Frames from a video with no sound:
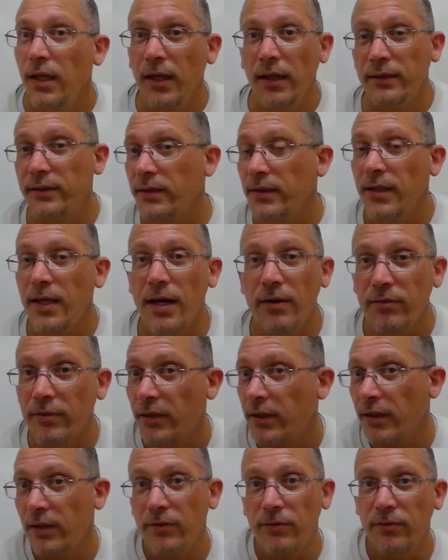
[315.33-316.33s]
it's
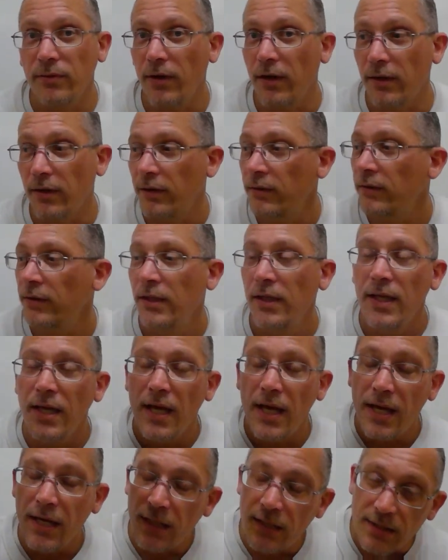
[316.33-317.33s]
never going to fall
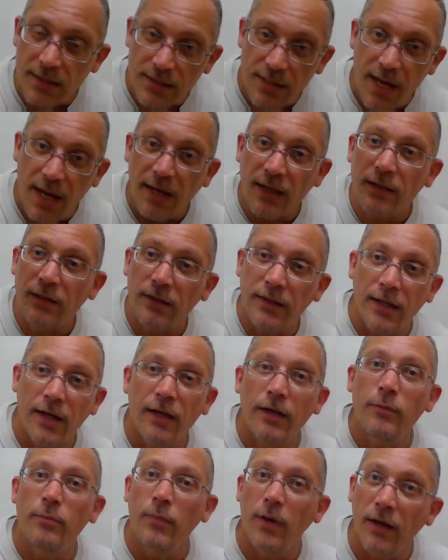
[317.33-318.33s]
exactly
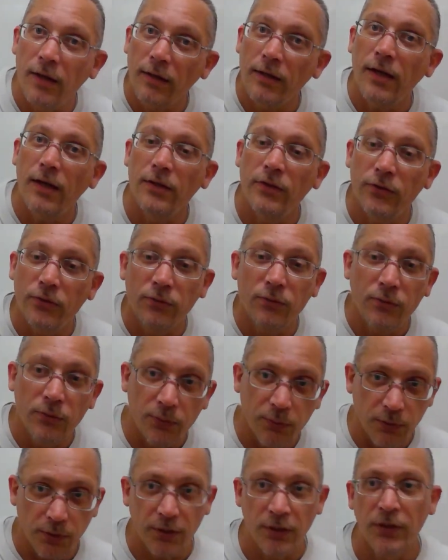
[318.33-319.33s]
on a mark on your
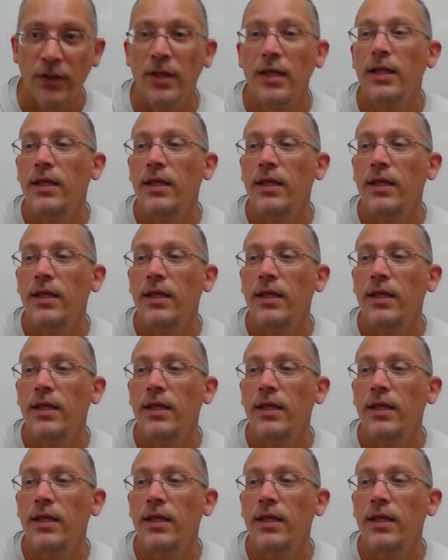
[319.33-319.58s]
ruler.